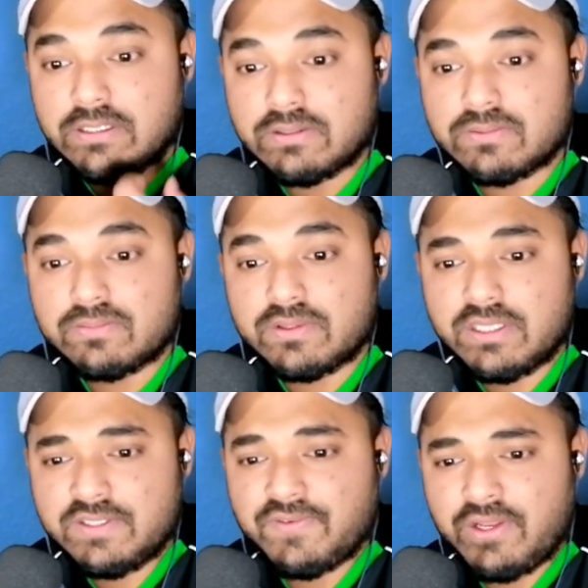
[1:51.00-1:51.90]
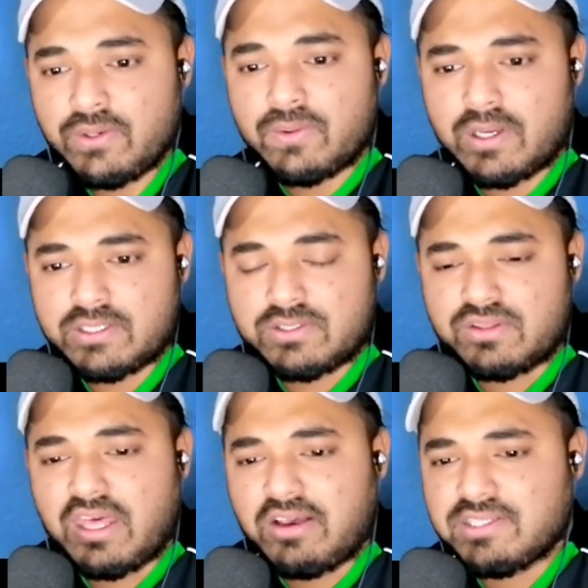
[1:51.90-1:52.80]
So this video was
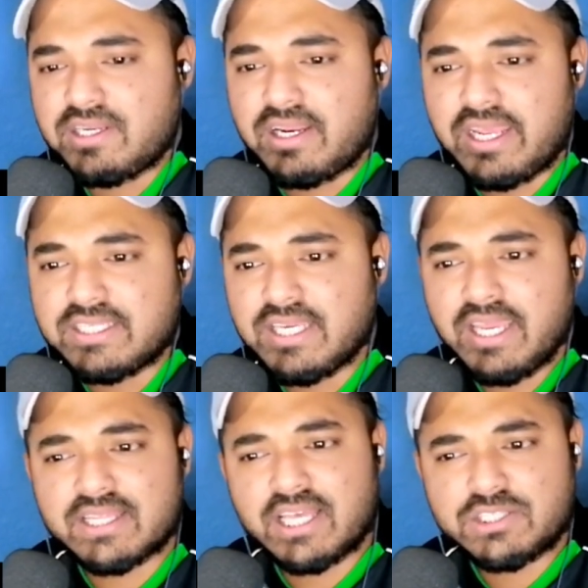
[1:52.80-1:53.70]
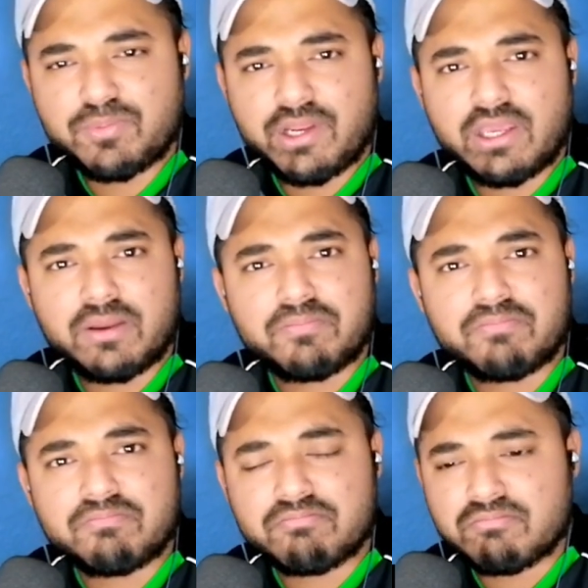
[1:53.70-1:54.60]
2018. That's pretty
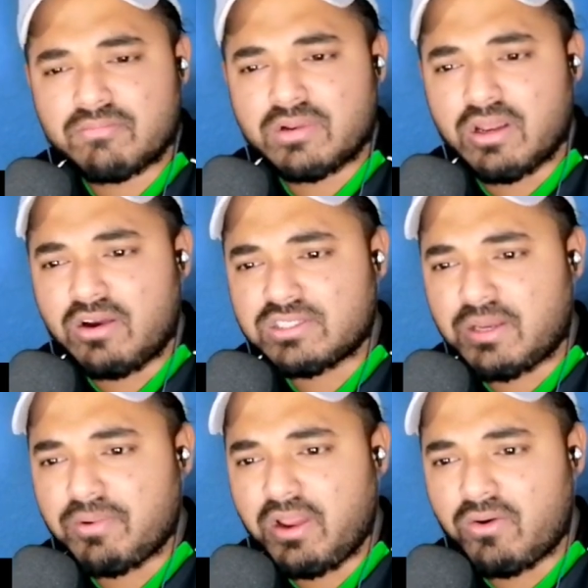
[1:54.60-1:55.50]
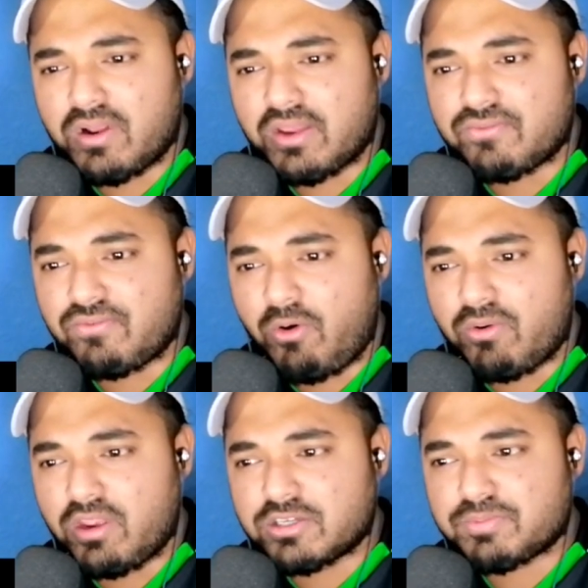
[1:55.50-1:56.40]
long time ago, like
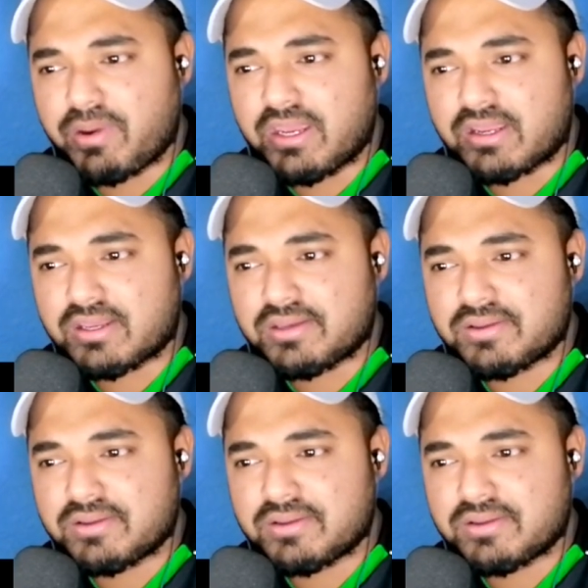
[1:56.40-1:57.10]
4 years back.